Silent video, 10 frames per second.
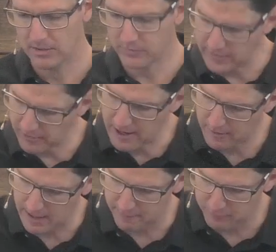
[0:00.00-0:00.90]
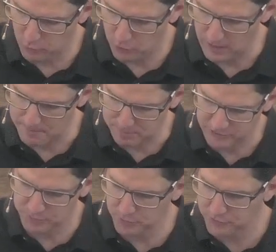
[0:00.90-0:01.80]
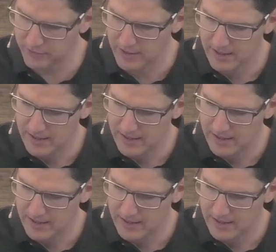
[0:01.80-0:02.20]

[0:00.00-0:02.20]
So, there are our, our four uh, principles